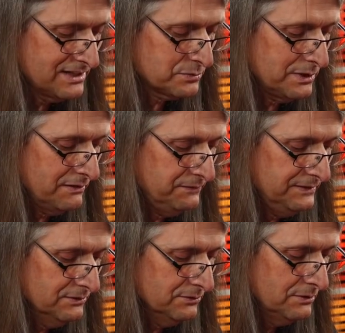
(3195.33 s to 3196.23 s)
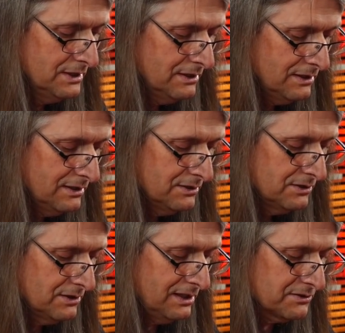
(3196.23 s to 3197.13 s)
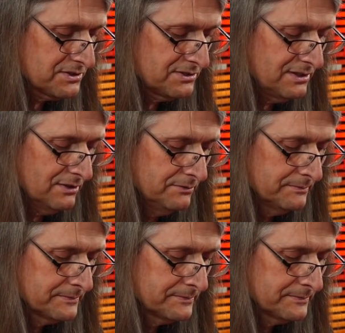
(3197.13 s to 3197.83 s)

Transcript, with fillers: That's why I feel. I don't know. Here's the deal.